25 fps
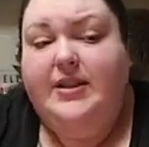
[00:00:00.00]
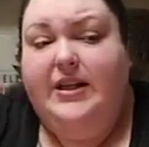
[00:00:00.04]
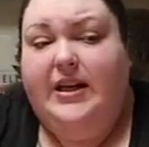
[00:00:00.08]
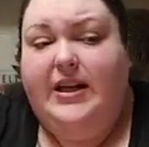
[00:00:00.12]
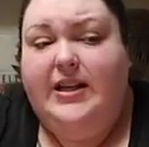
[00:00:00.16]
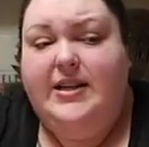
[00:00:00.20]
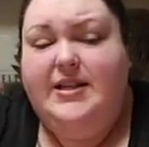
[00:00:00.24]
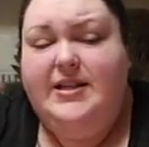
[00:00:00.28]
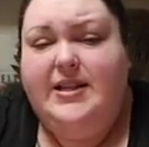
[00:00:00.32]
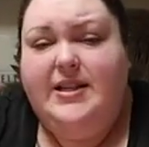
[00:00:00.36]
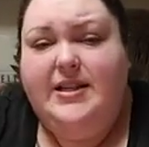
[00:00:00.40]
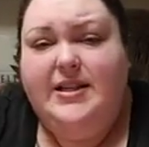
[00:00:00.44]

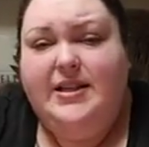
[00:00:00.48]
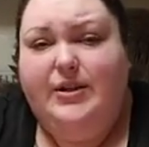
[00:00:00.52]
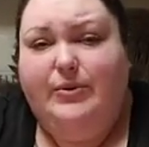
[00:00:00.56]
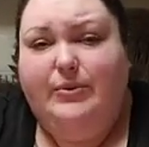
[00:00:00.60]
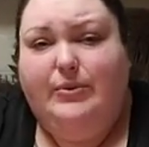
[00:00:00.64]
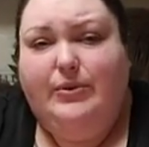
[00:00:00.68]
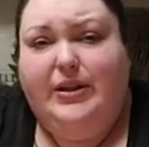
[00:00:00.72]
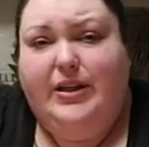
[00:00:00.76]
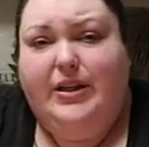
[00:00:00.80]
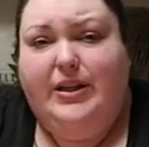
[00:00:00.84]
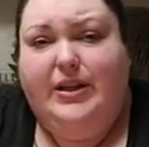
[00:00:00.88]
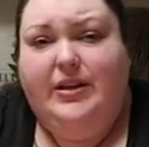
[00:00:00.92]

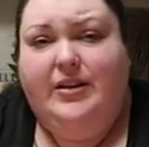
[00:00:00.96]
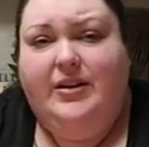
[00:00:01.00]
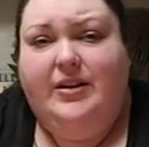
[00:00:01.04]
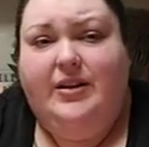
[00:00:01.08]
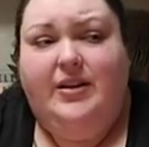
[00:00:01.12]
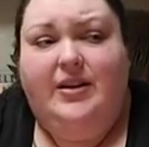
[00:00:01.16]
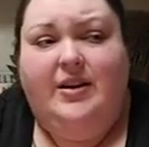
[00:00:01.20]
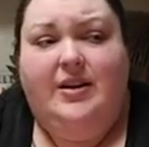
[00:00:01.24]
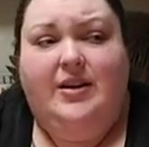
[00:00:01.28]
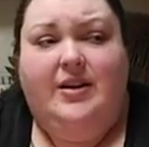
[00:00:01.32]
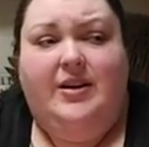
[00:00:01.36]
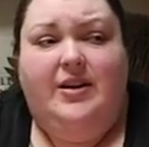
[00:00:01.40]
continually
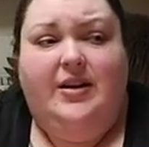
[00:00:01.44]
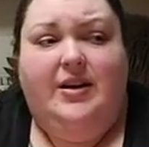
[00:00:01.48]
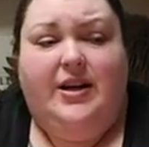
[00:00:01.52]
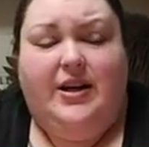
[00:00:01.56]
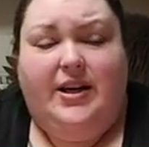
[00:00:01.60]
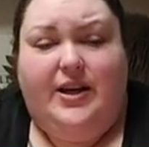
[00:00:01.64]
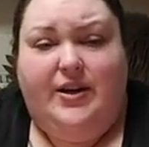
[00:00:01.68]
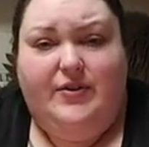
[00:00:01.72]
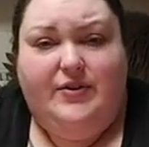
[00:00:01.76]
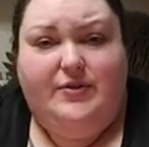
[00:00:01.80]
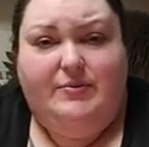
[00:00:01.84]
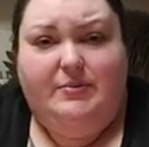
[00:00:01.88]

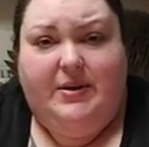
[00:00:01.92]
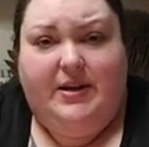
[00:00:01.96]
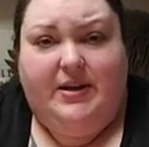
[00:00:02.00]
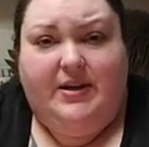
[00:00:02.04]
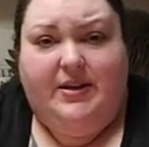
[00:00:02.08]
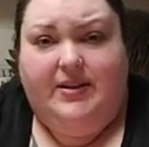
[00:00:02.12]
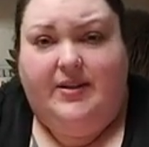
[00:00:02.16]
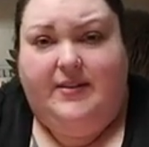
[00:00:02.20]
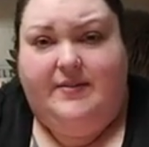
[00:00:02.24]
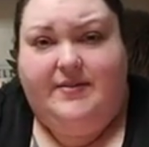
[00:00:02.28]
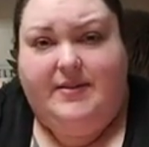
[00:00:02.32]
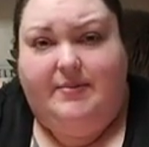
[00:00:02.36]
accuse
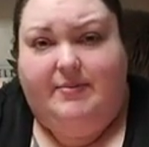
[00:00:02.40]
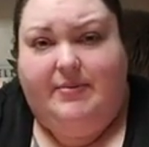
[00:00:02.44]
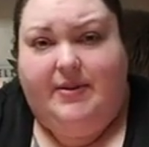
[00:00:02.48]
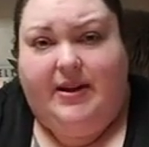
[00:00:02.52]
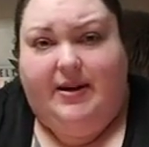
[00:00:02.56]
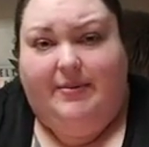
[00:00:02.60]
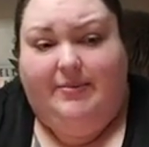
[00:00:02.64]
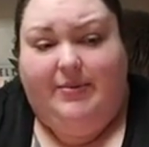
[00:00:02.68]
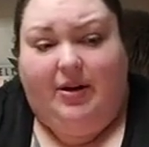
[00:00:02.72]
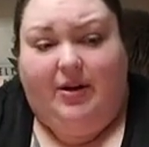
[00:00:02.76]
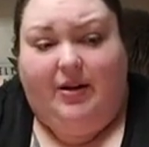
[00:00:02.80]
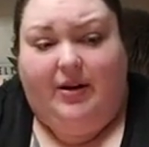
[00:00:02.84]
me of
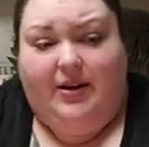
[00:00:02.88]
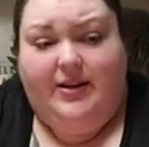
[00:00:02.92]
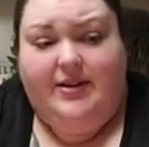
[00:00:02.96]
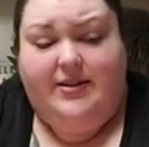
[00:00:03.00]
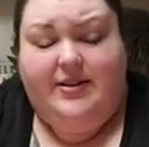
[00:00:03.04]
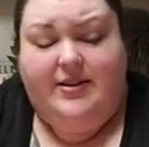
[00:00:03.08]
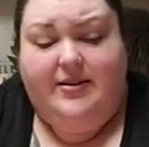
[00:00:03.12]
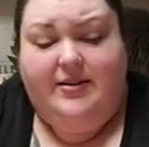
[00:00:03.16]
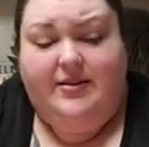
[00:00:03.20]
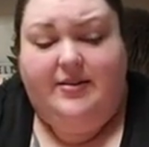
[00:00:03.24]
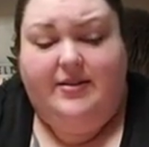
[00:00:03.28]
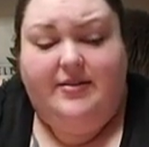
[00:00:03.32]
something I'm
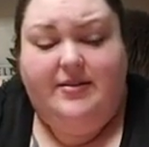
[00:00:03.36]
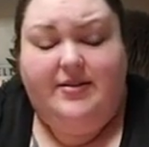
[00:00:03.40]
not.